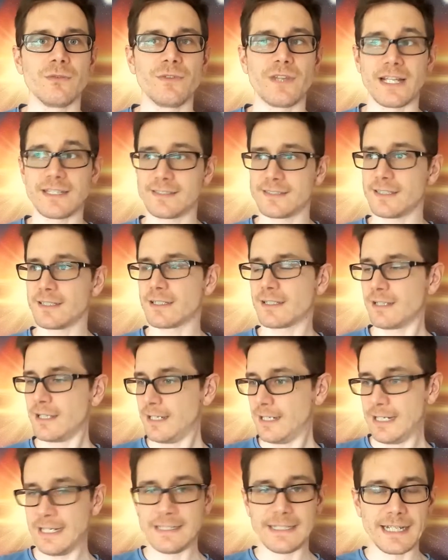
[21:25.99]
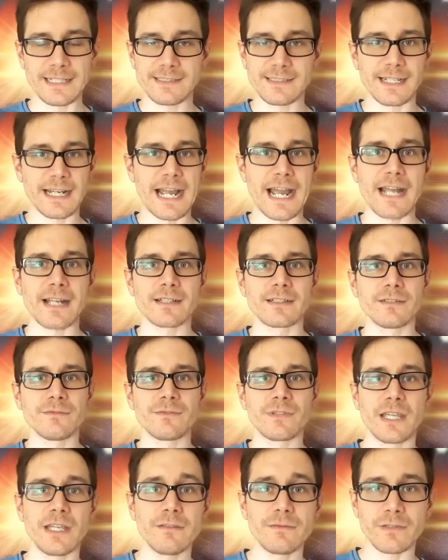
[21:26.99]
That's an act
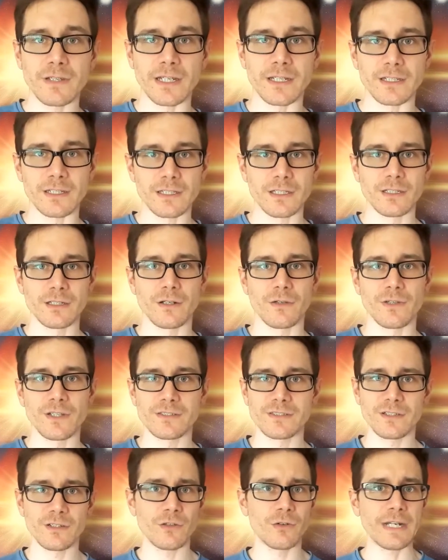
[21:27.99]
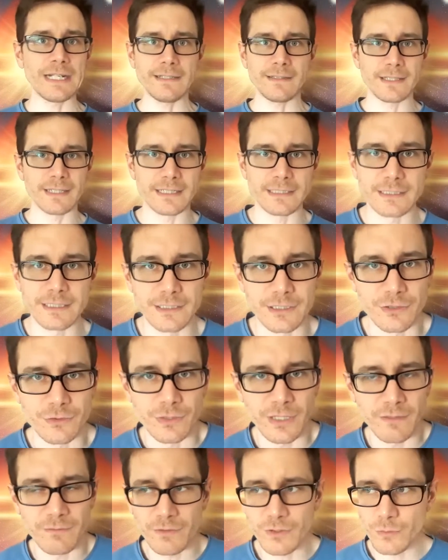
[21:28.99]
of giving. That's a great thing to do.
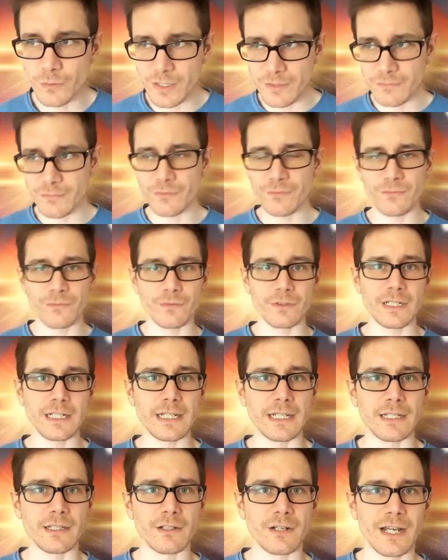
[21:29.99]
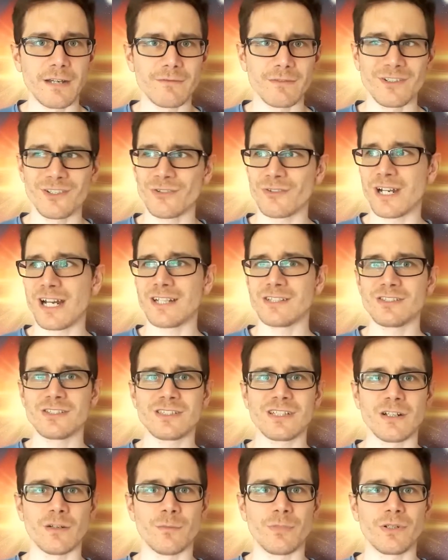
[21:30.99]
Give it away for free. Have a garage
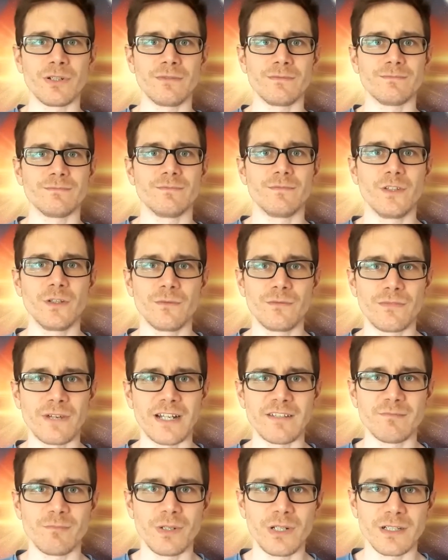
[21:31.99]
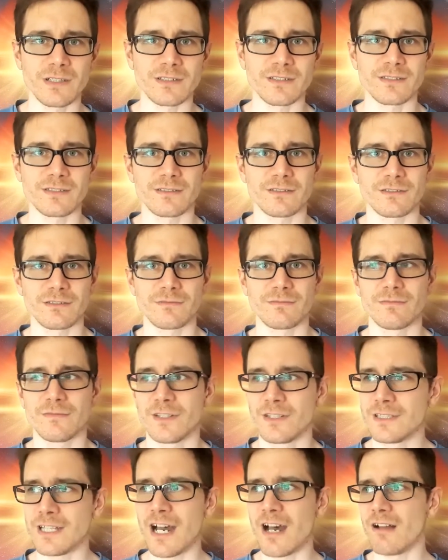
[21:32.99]
sale. Put $5 or
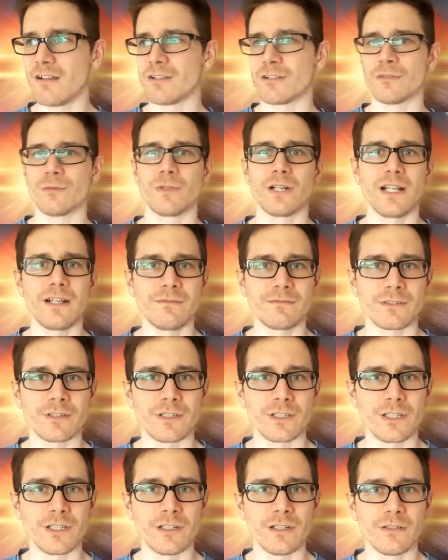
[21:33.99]
$1, whatever.